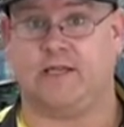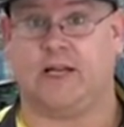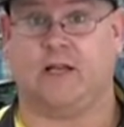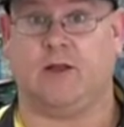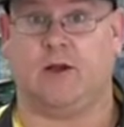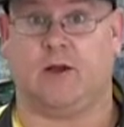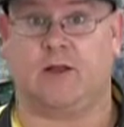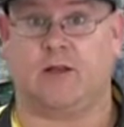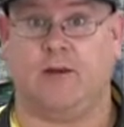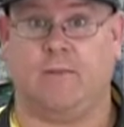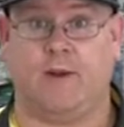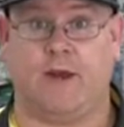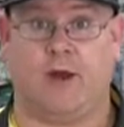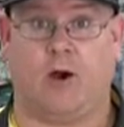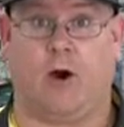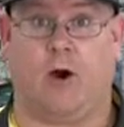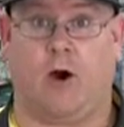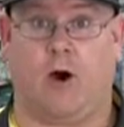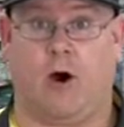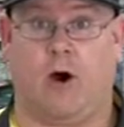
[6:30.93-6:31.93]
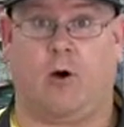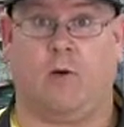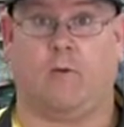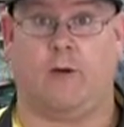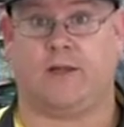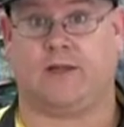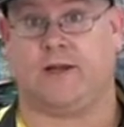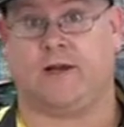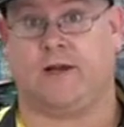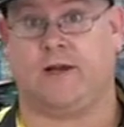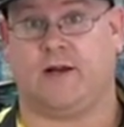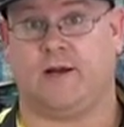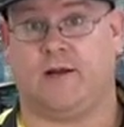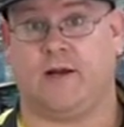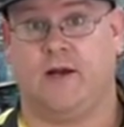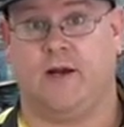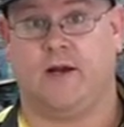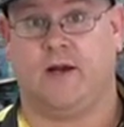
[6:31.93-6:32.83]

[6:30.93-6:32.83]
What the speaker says: they look to be all the